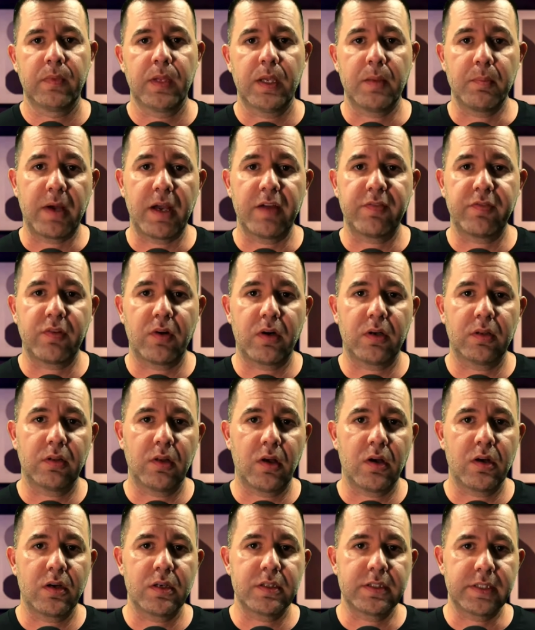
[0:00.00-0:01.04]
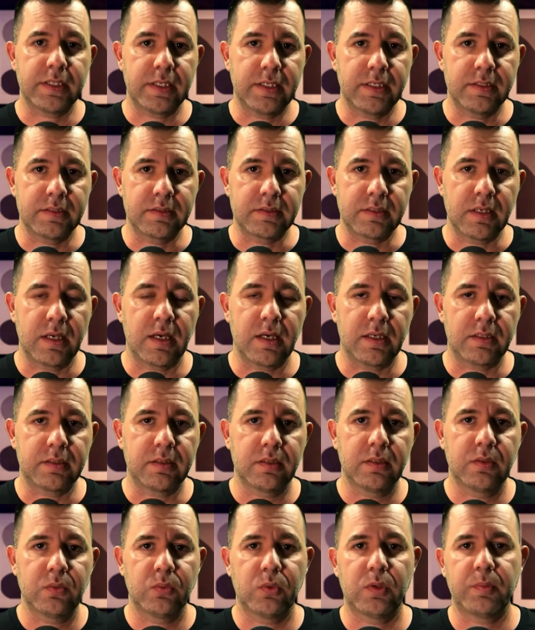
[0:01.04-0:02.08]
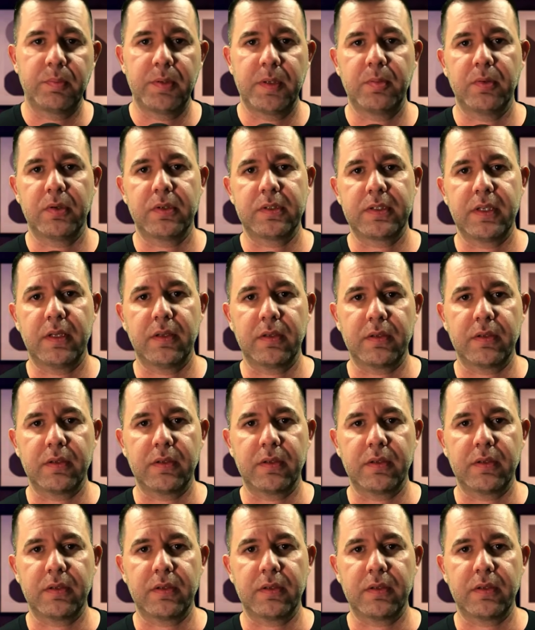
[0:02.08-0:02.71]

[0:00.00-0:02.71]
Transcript: and by far and large, it is not what people are telling.